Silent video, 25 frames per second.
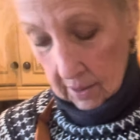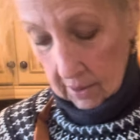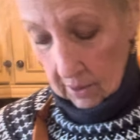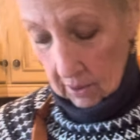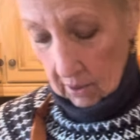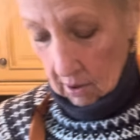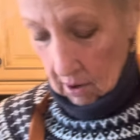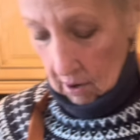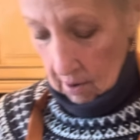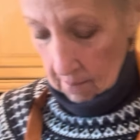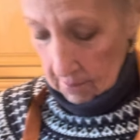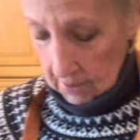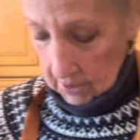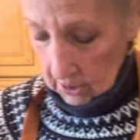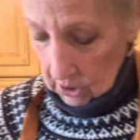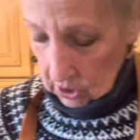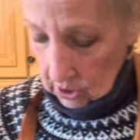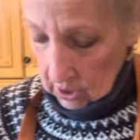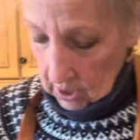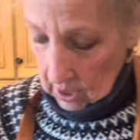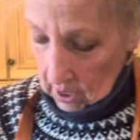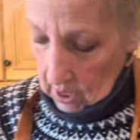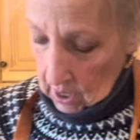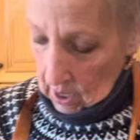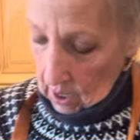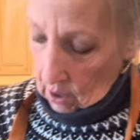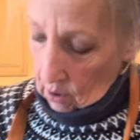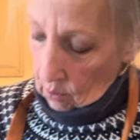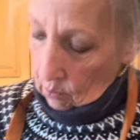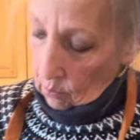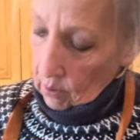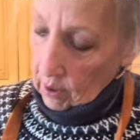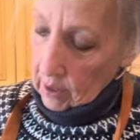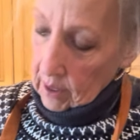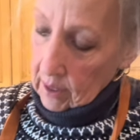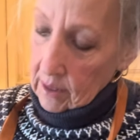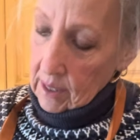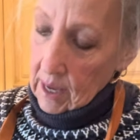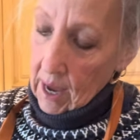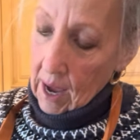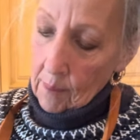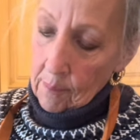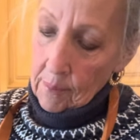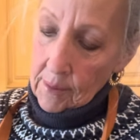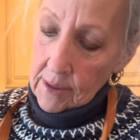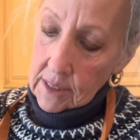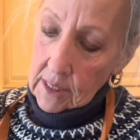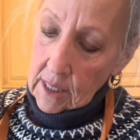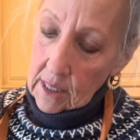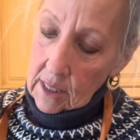the garbage. What
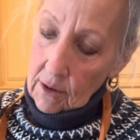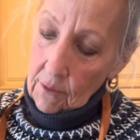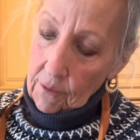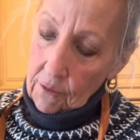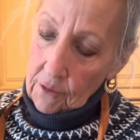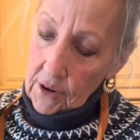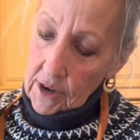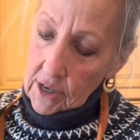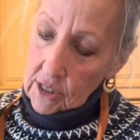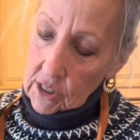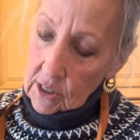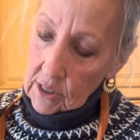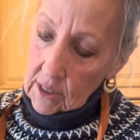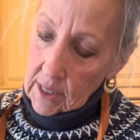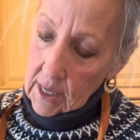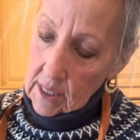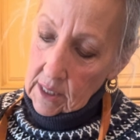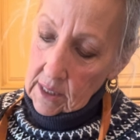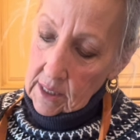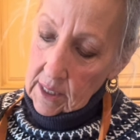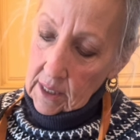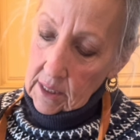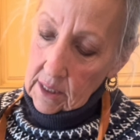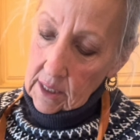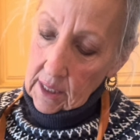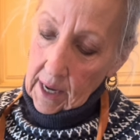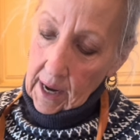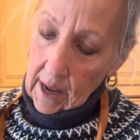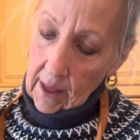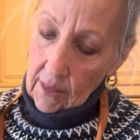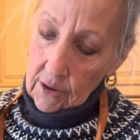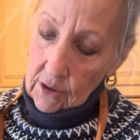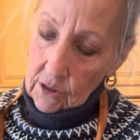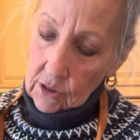happens in the fridge is they stick together,